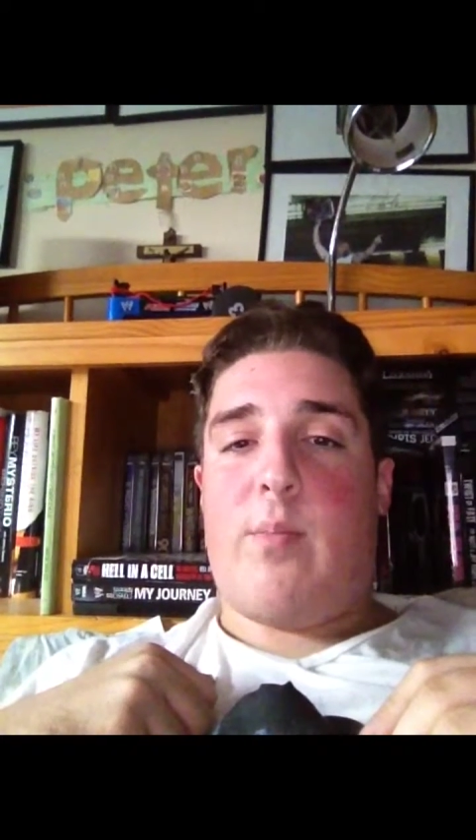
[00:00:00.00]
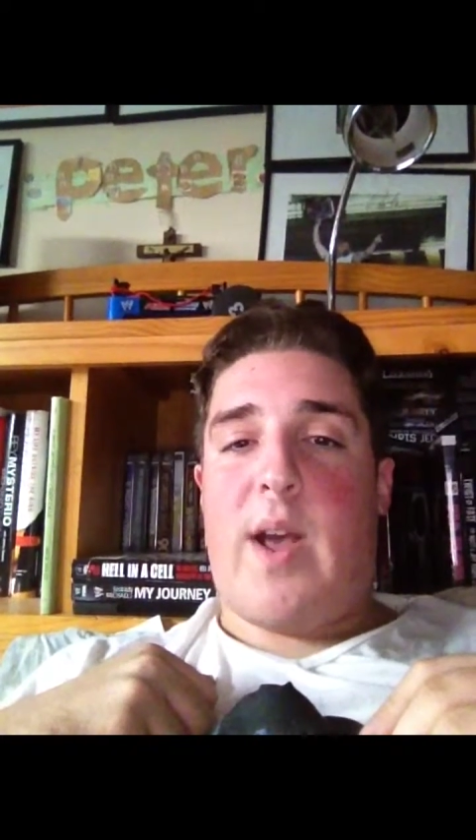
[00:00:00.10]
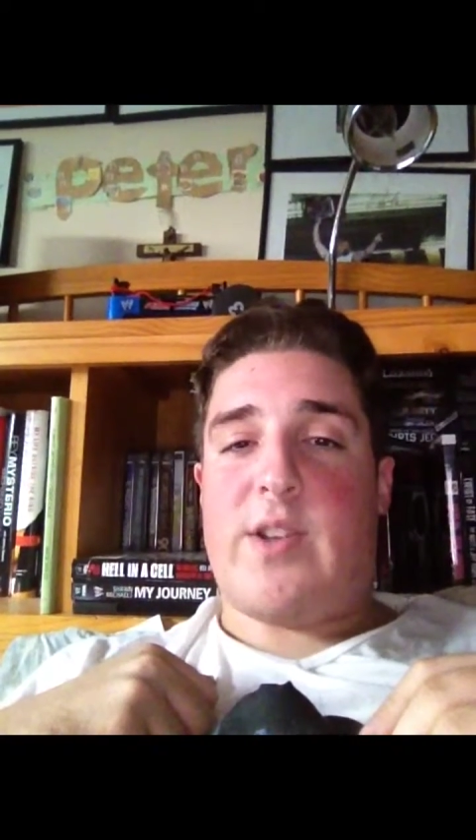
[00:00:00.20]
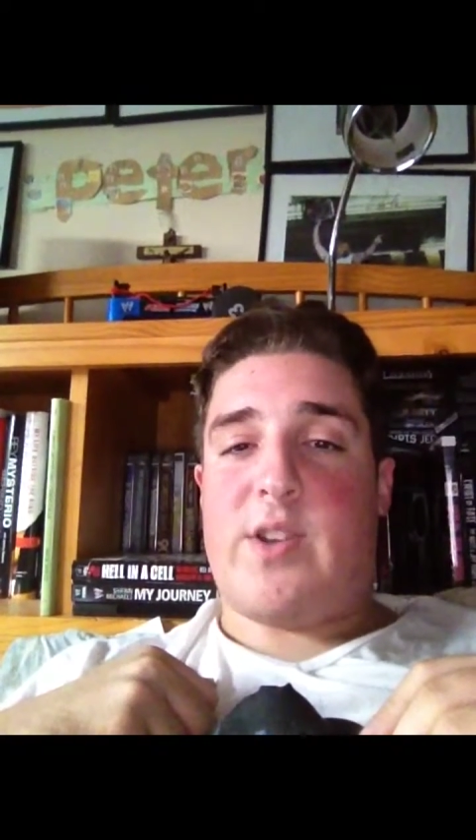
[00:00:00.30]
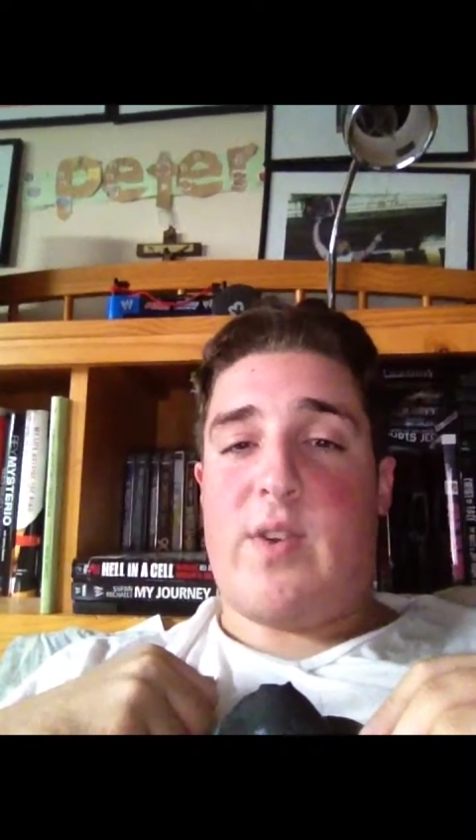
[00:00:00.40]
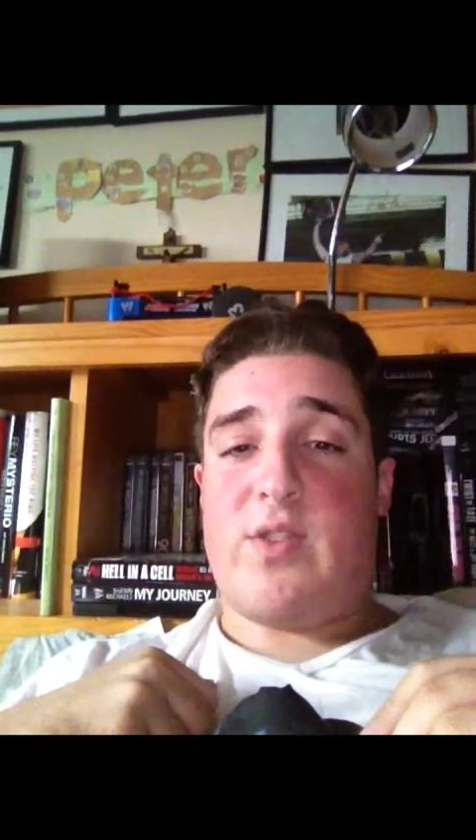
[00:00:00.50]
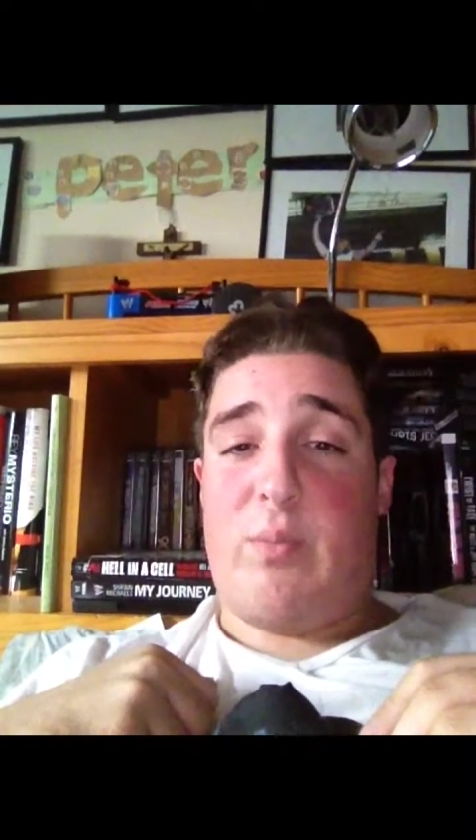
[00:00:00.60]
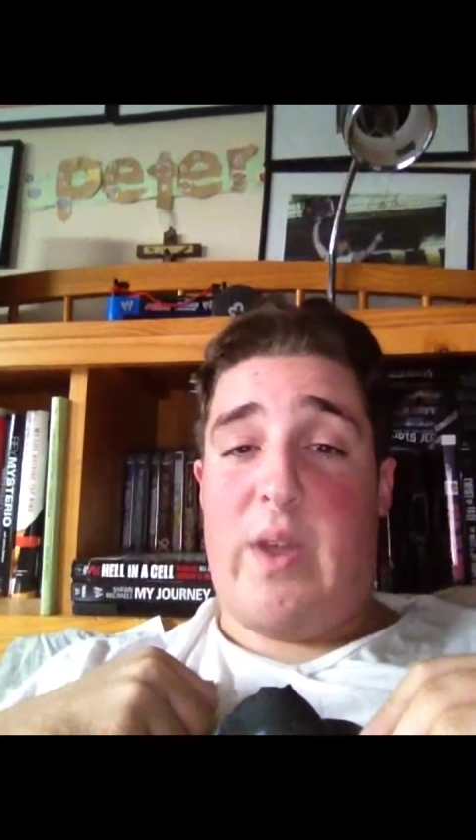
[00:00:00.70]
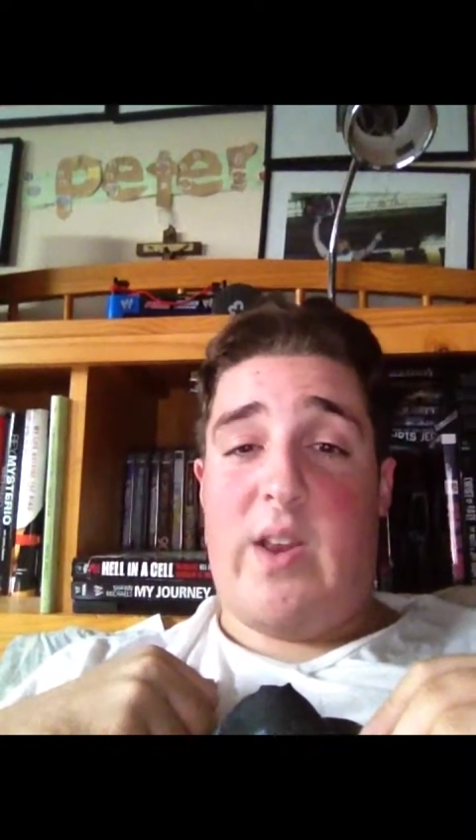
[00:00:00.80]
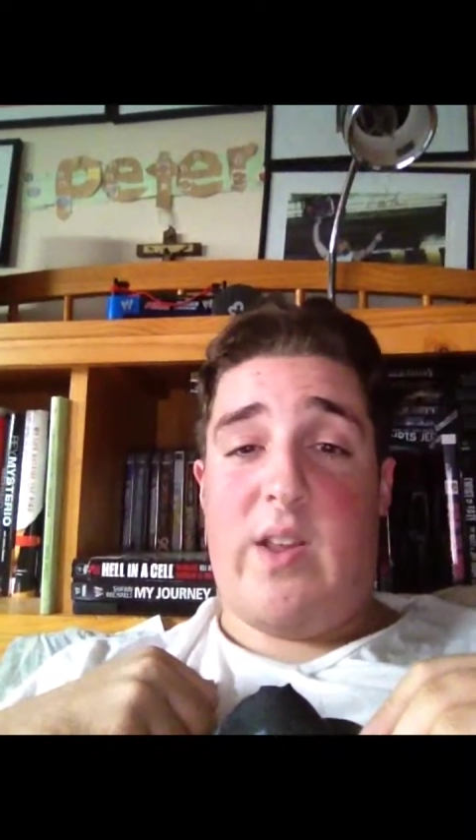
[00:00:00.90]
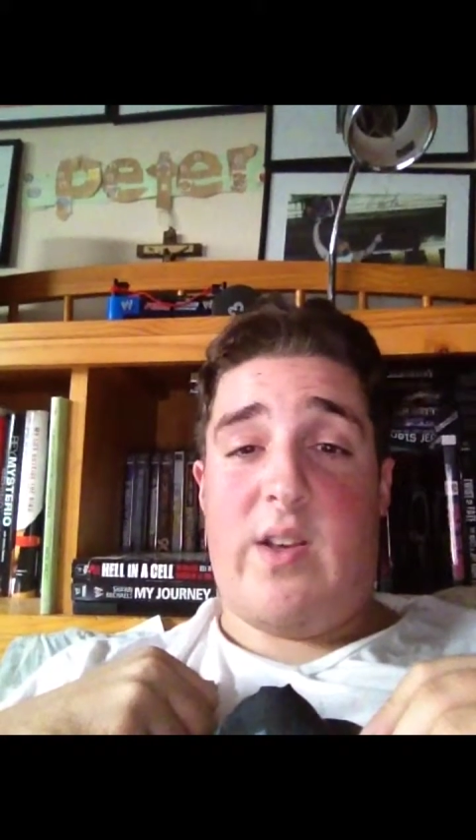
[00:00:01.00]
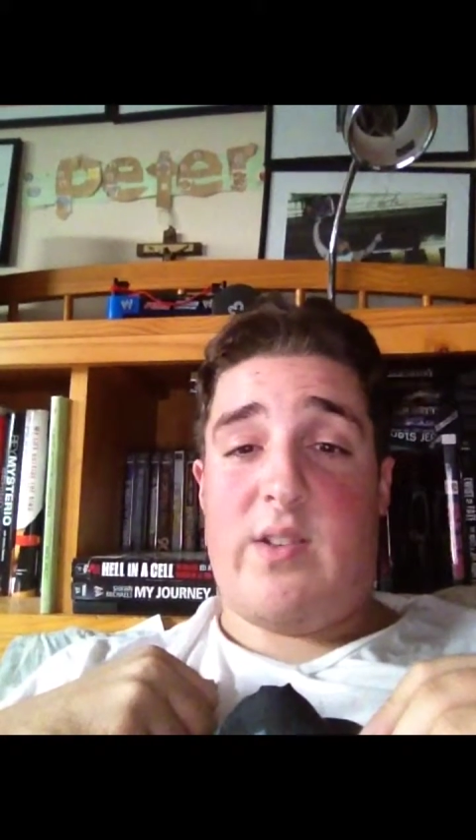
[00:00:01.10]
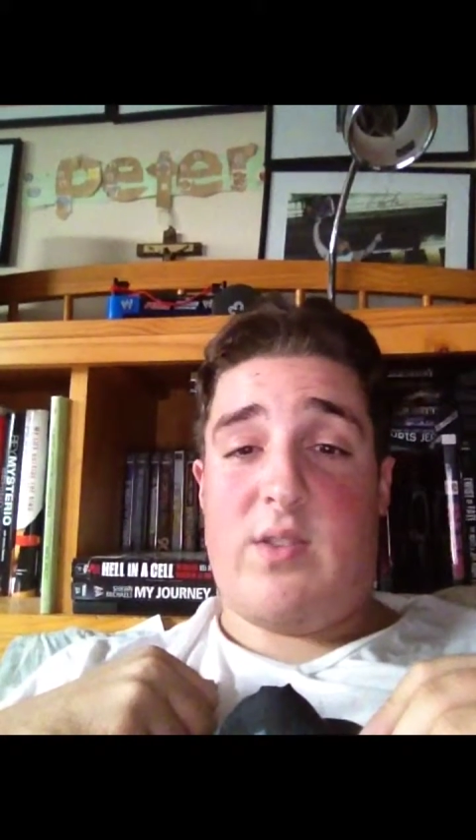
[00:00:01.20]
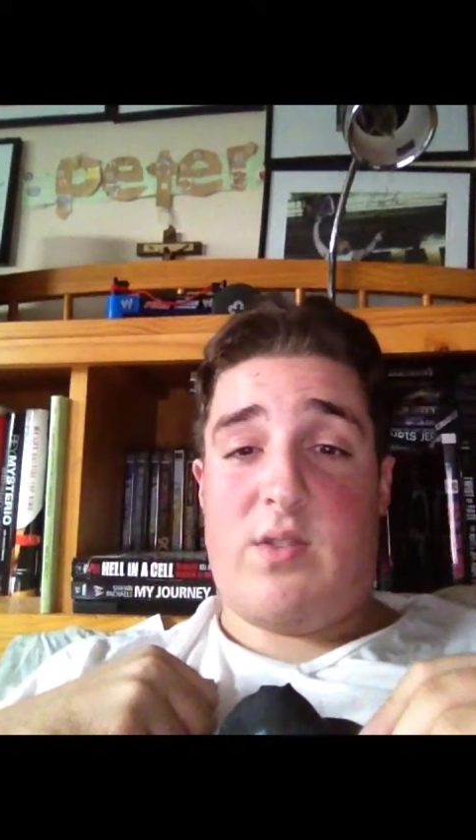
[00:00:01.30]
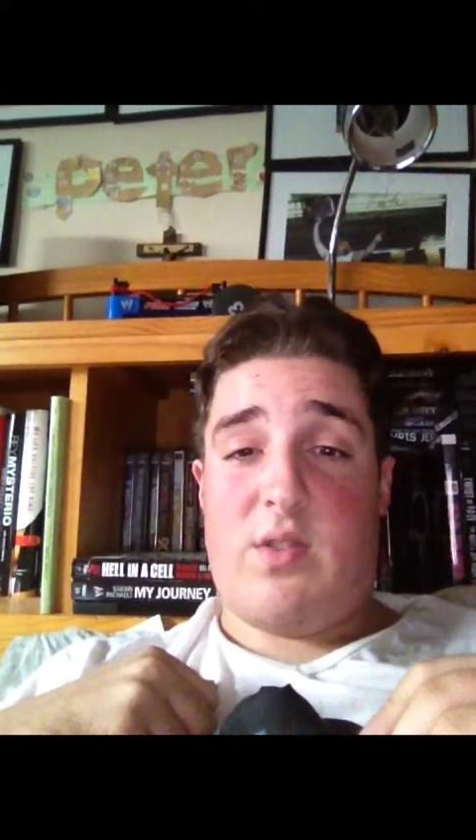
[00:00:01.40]
match at
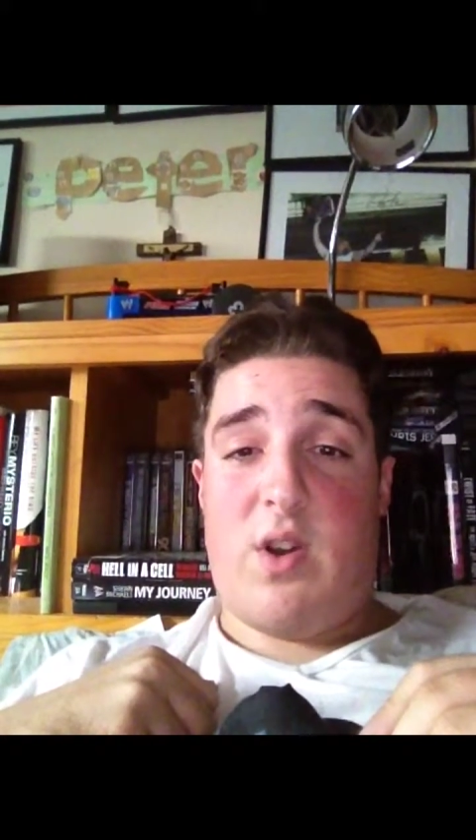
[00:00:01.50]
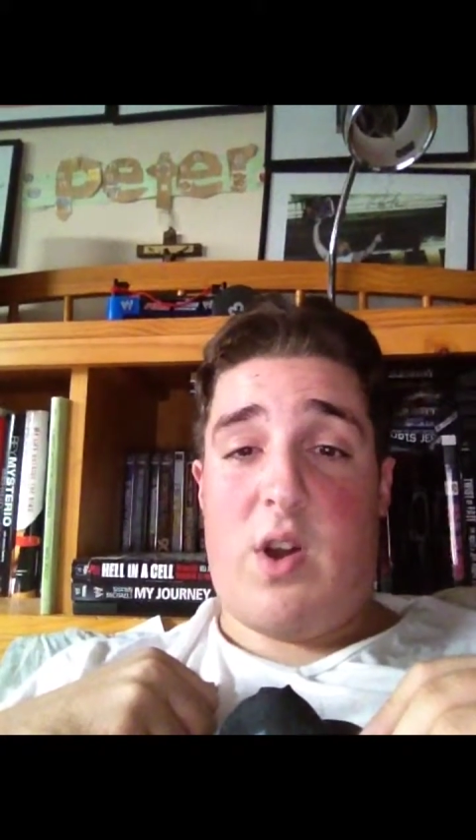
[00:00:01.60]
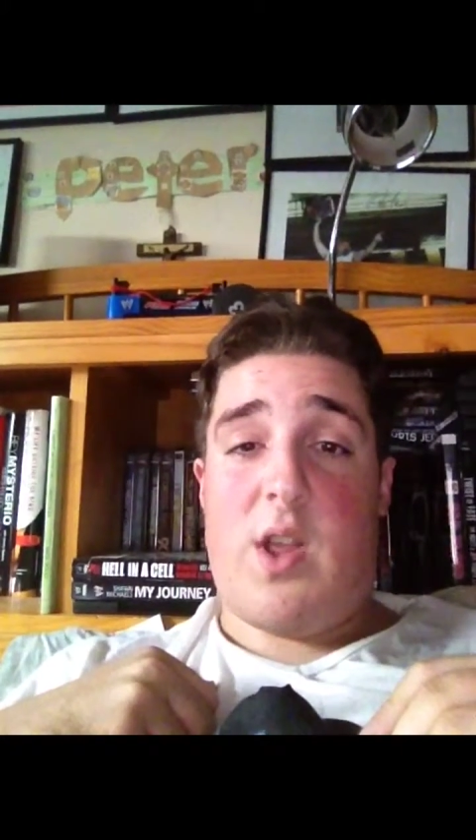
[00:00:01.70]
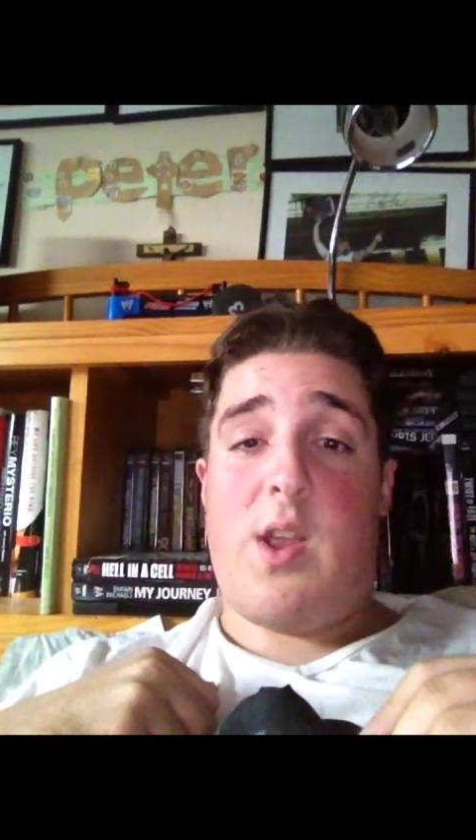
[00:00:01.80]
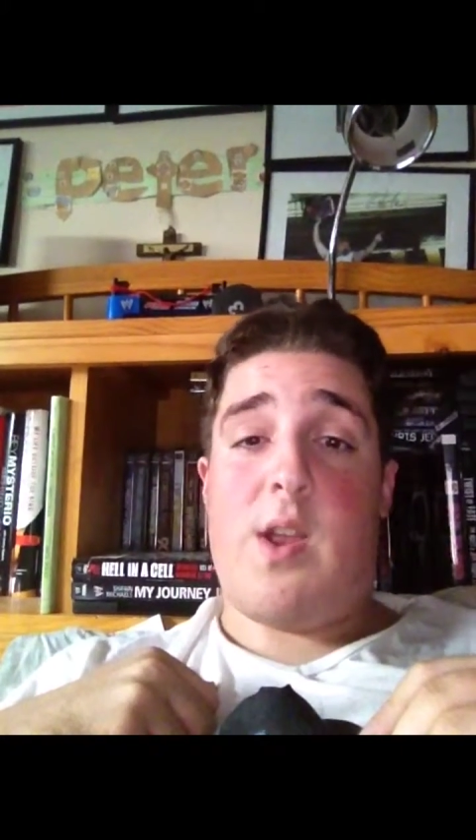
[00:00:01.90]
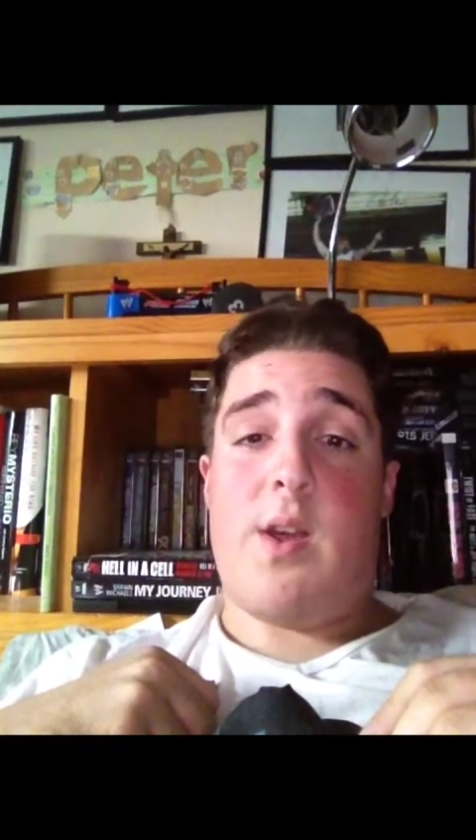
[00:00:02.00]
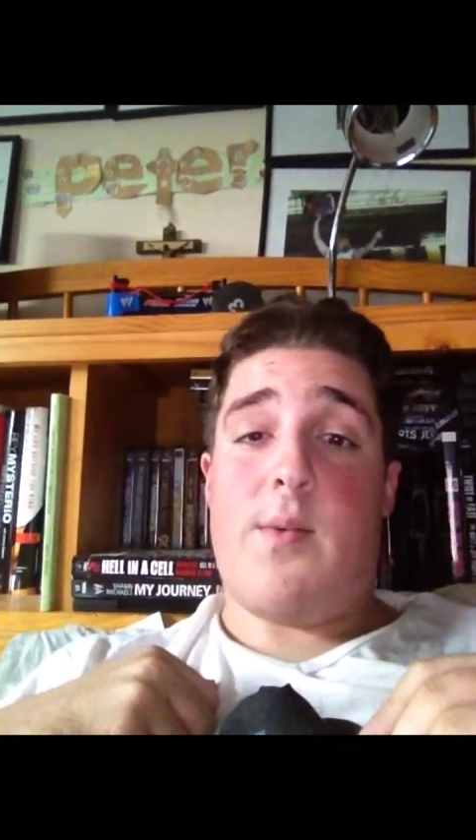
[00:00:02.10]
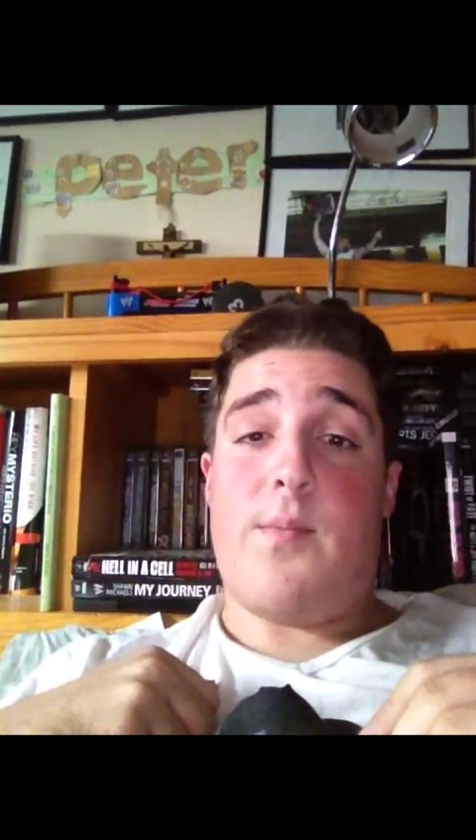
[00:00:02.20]
WrestleMania 30.